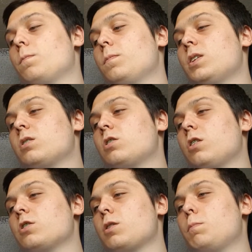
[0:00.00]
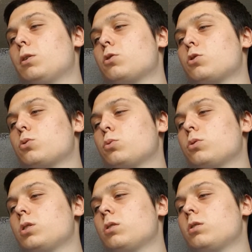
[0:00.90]
This stars Imelda
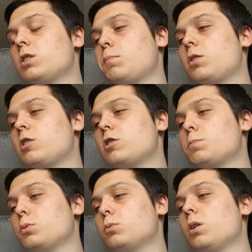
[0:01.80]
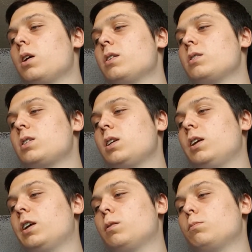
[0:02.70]
Staunton, Timothy Spall,
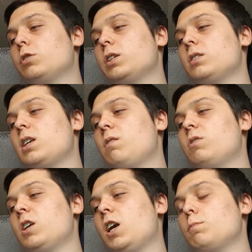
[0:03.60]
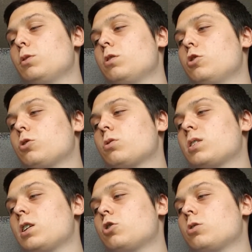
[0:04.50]
Celia Emery, David Heyman, John
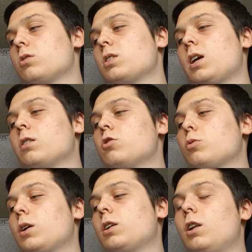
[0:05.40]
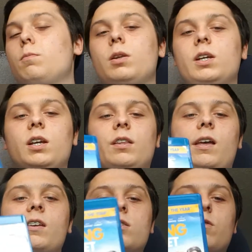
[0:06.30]
Sessions, and Joanna Lumley, and
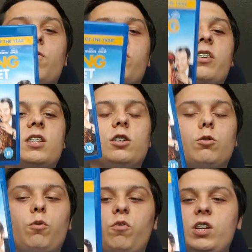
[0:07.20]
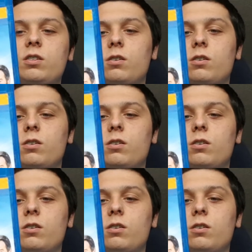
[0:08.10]
that is Finding Your Feet.